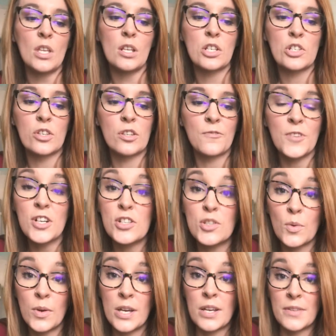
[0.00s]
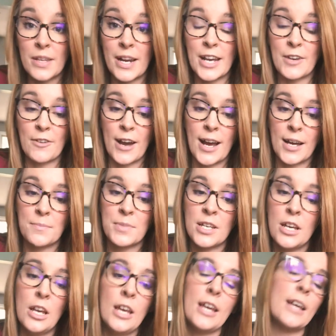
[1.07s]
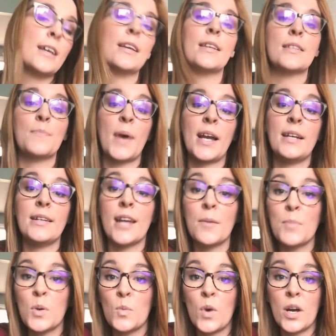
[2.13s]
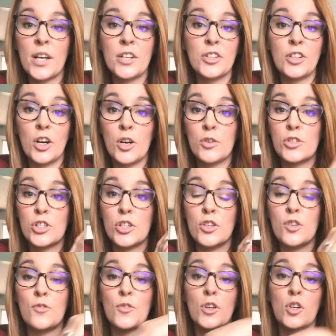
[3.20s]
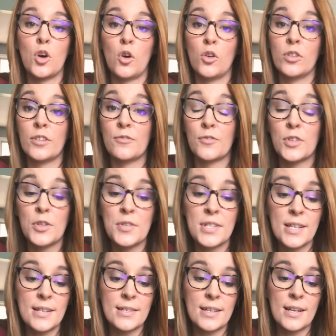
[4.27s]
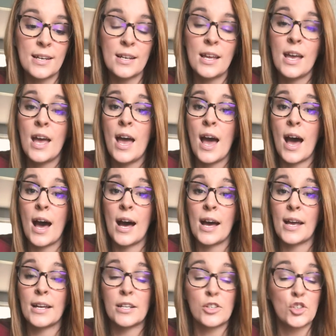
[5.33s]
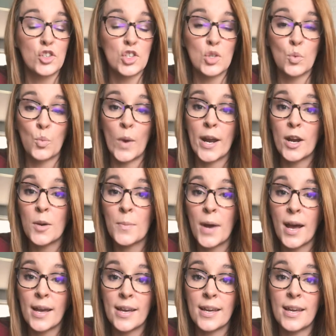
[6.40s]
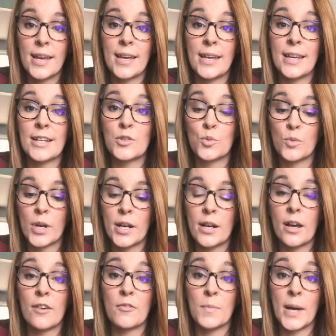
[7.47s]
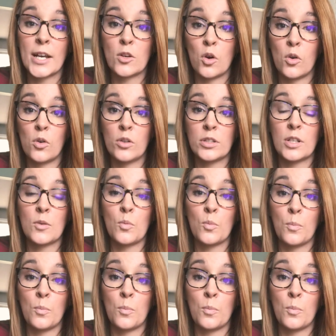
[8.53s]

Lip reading: So the first oil that I grabbed is my #1 go-to for cold and flu season. I swear by it. It gets rid of my cold